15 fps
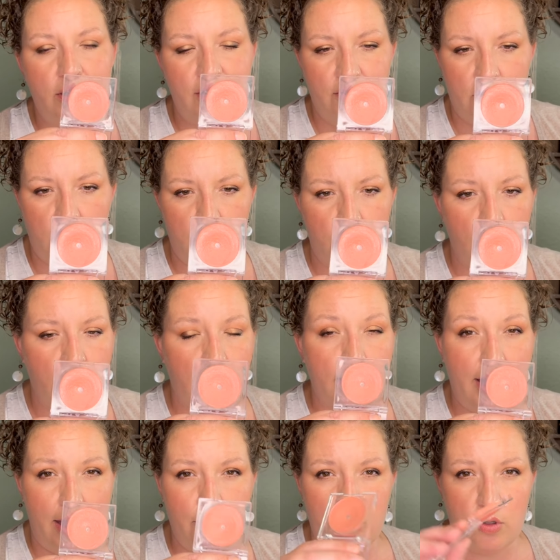even through the
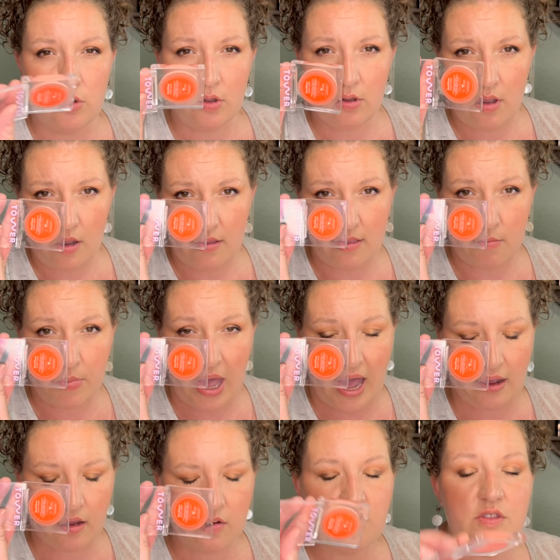label on the
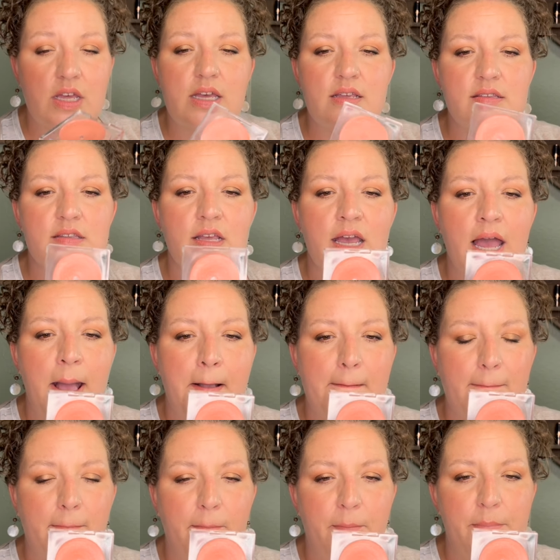back of this
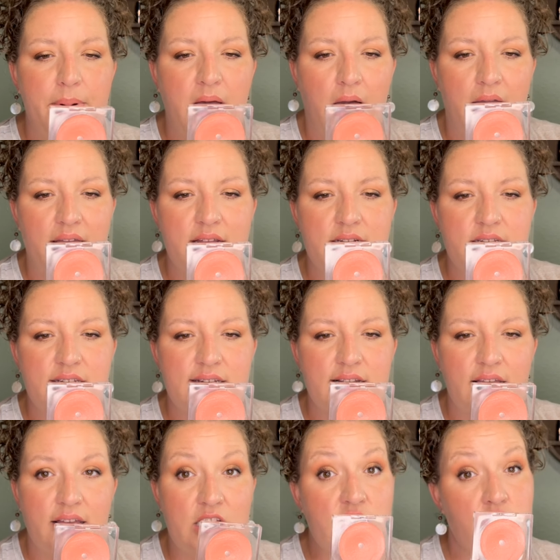but
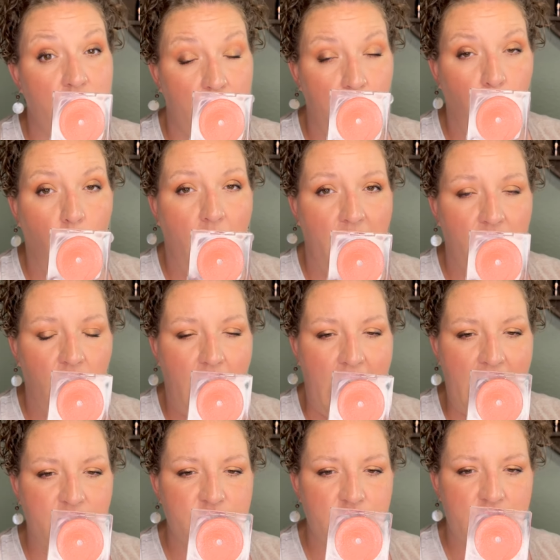it took a while
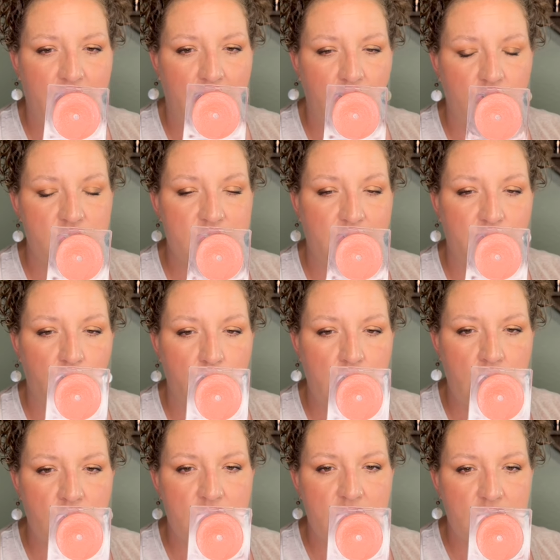after that or several
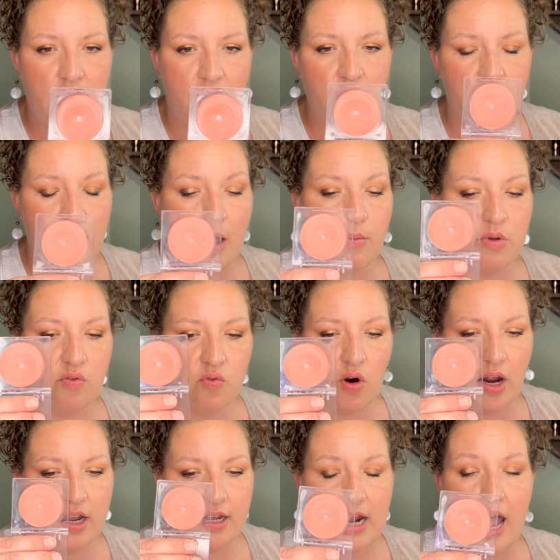uses after that
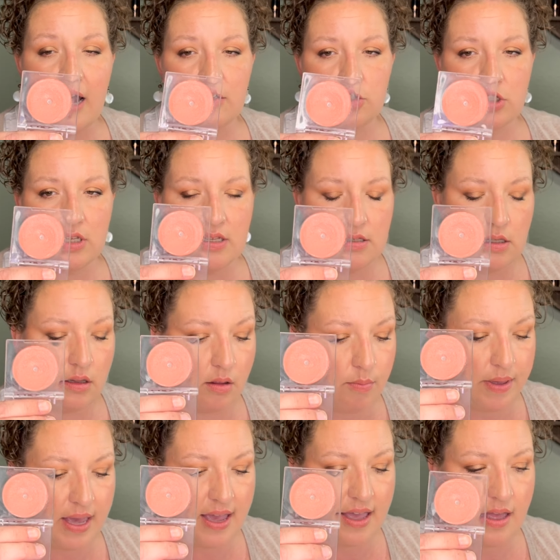before I could actually see the
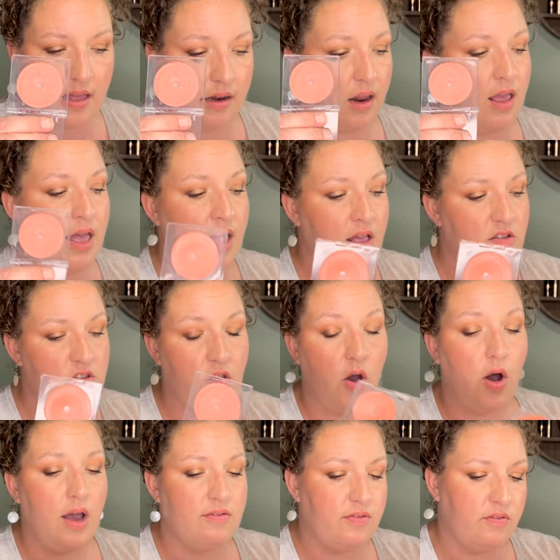pan. So
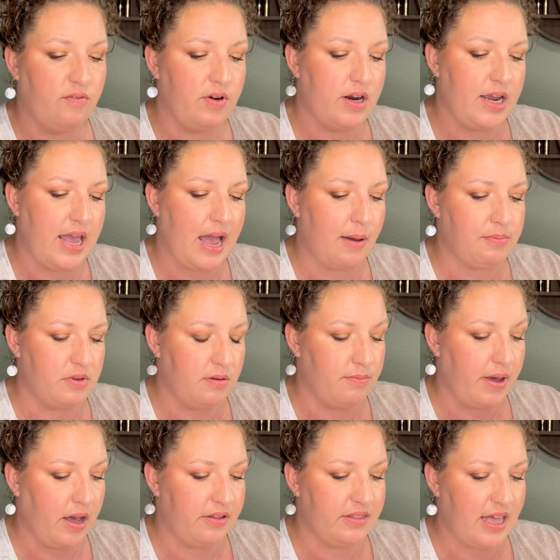I feel very happy
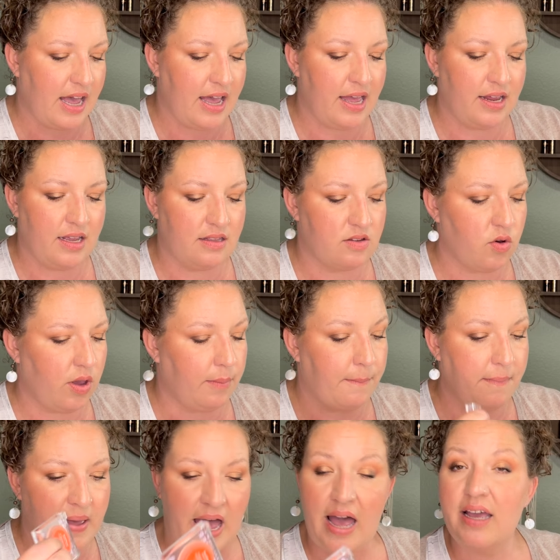about that. It's going
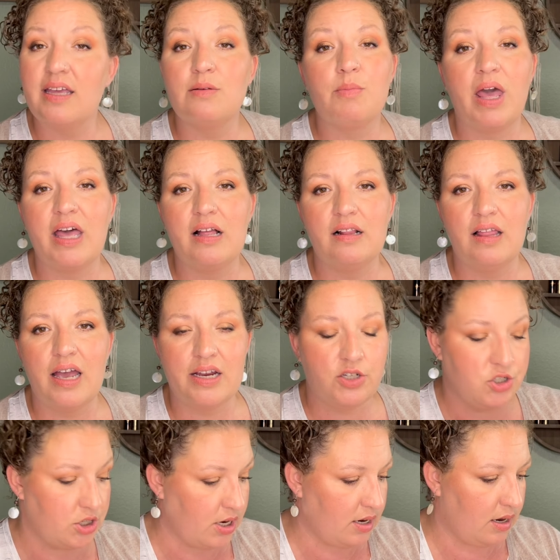back in my
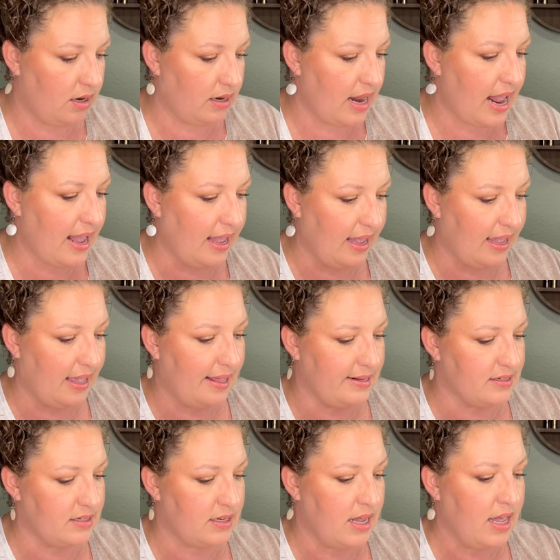collection and